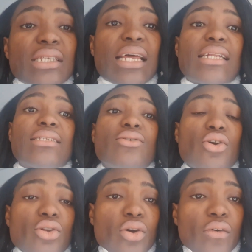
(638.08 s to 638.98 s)
that
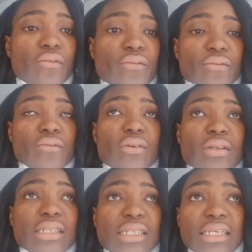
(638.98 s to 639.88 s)
none of
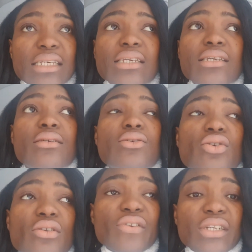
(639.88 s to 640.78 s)
the
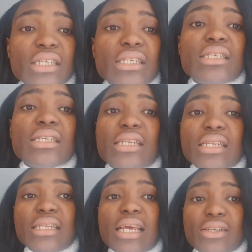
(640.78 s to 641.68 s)
universities in
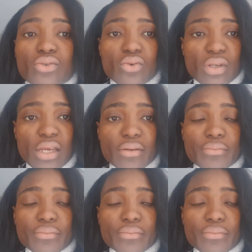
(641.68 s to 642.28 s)
Estonia